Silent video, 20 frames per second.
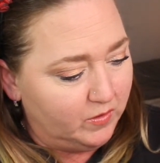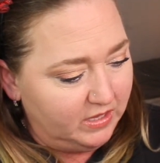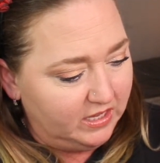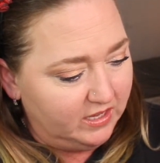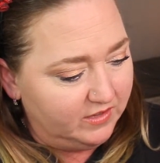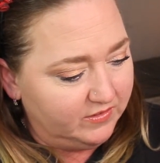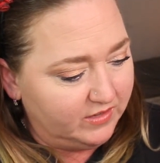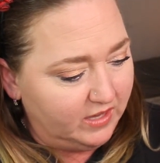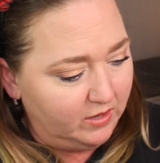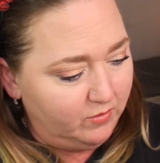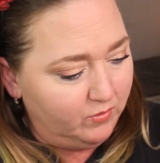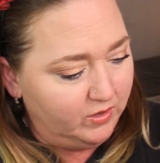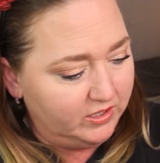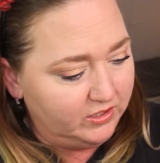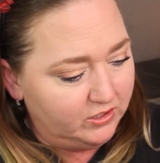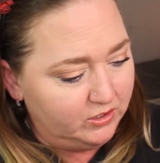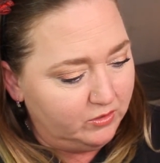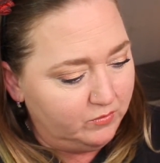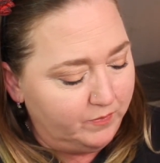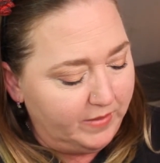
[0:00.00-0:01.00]
because I
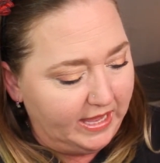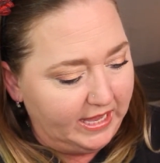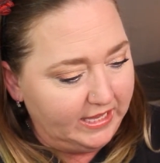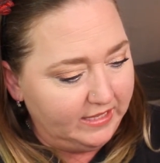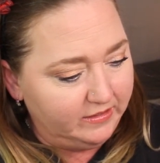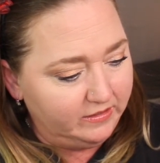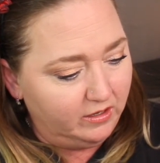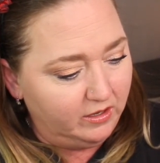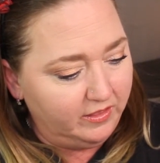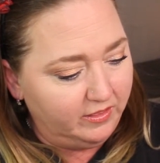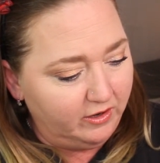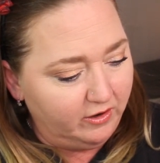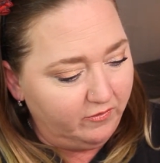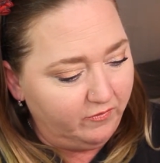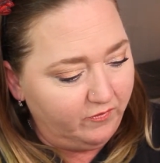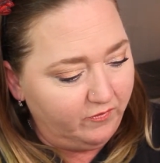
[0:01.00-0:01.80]
want to paint on their